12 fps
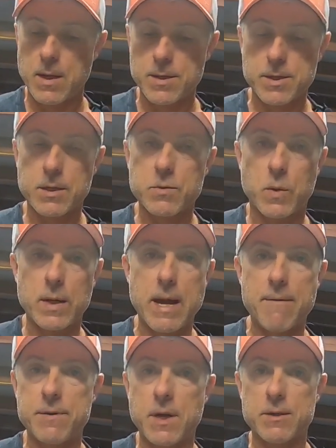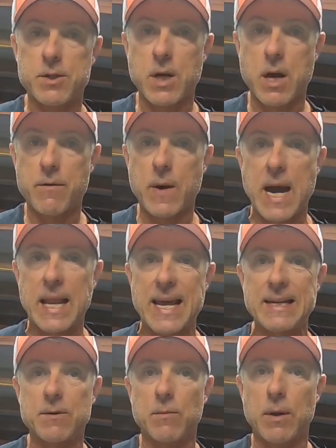6 1/2 dozen other. I
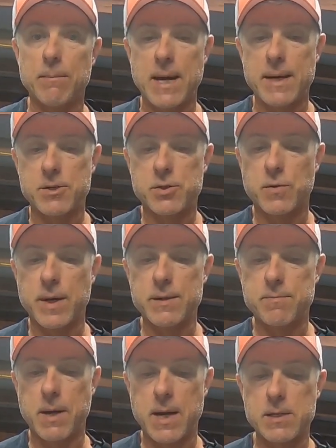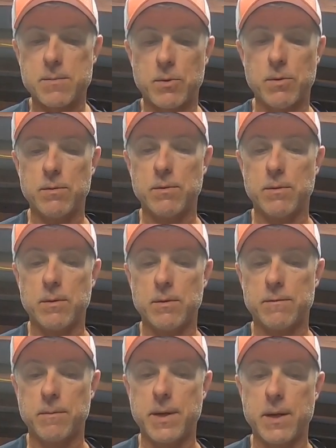like to run mine as straight as possible
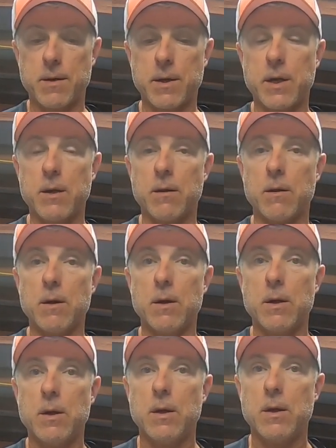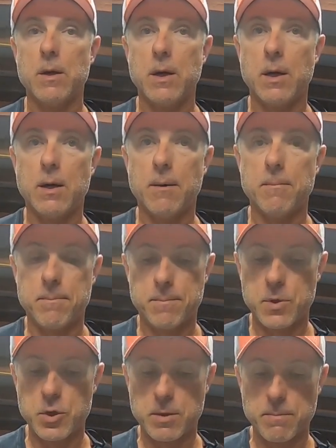from here to here.
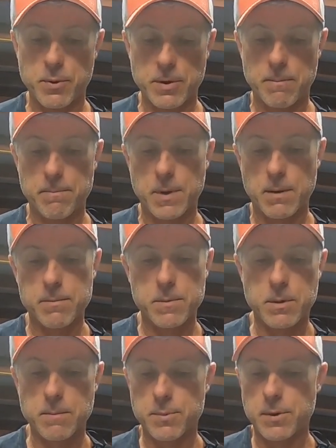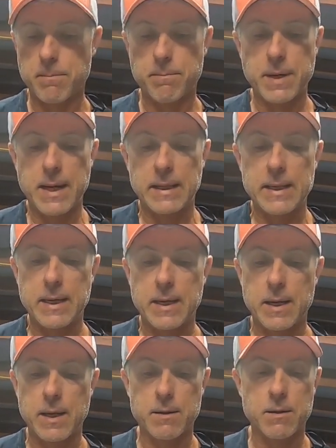You can put a belly
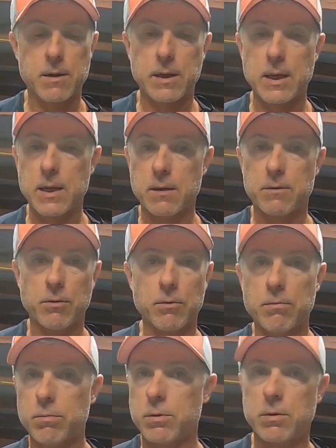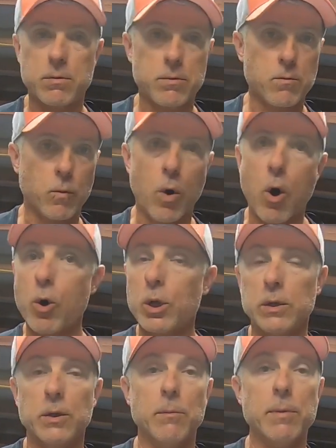in it to get it to walk a
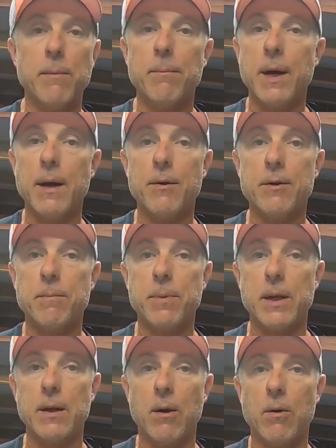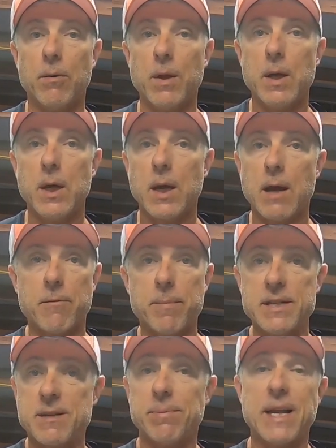little bit better, depending on every
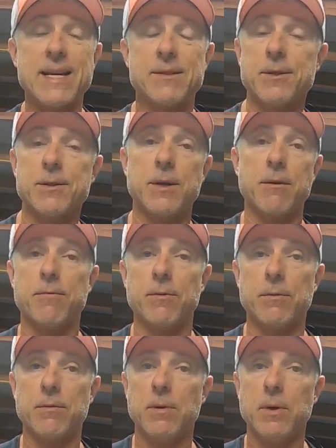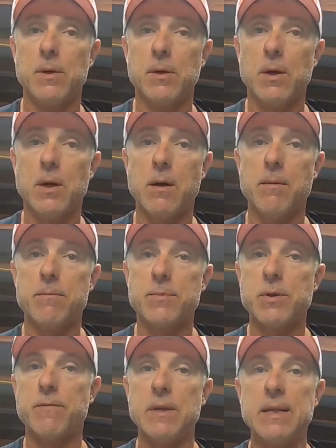piece of plastic is different. So
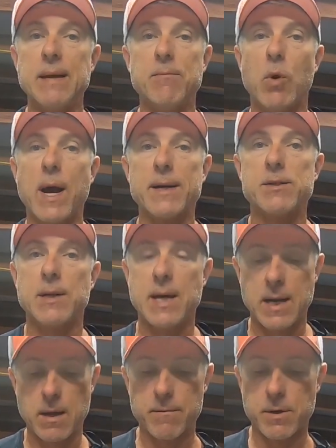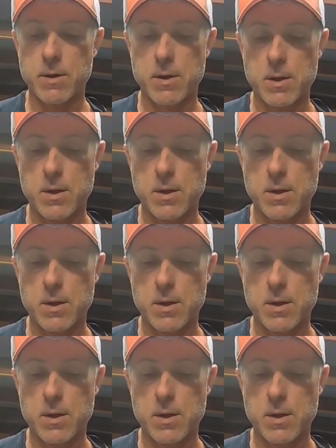if you need more action out of it,